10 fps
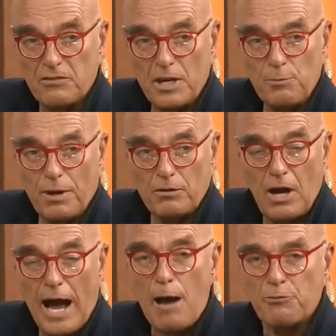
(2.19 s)
night about
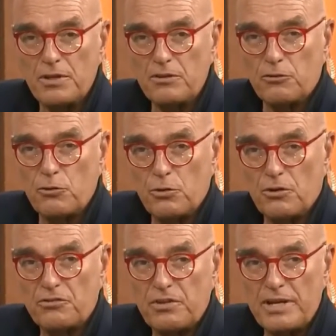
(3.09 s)
cops in the
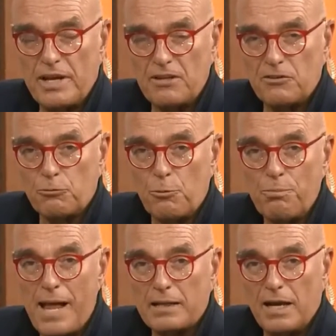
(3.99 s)
schools. Sandy Hudson's with
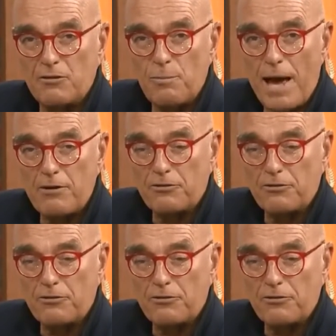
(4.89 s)
Black Lives Matter.